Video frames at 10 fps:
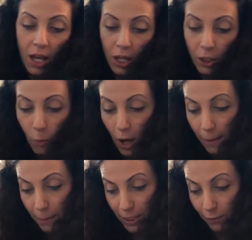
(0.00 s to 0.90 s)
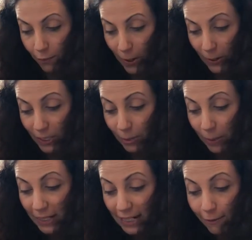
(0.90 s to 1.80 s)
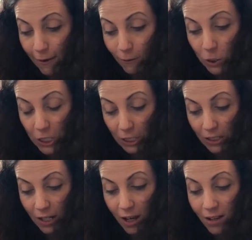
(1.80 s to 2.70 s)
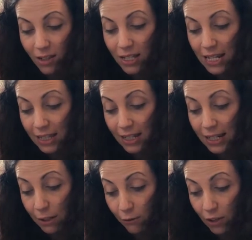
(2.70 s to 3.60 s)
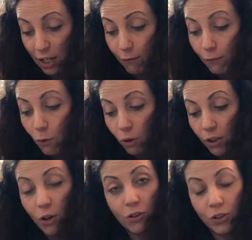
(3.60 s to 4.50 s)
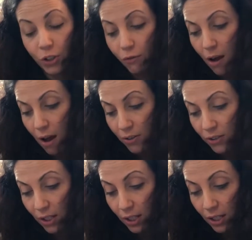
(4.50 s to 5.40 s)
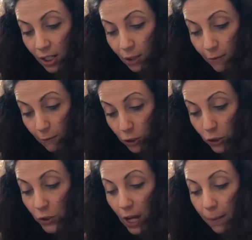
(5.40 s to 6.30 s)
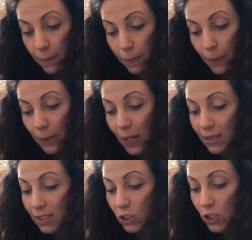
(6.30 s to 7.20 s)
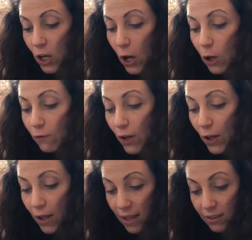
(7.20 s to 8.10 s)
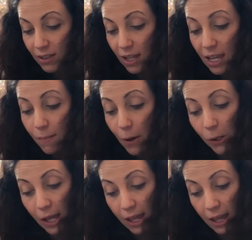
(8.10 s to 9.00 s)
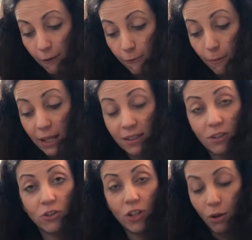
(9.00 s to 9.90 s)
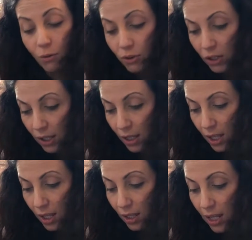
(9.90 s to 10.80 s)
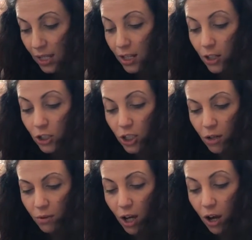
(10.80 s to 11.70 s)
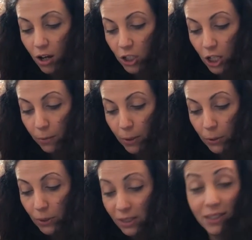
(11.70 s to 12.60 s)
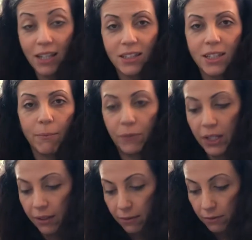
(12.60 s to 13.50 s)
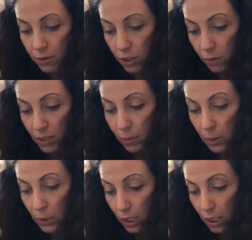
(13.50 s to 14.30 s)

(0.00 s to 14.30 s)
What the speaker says: The white butterfly speedily found shelter underneath a leaf that had fallen onto the grass. River stood up, pulling her t-shirt over her head to keep her hair from getting soaked. Kit nudged her with a harsh elbow. "Say something," she whispered.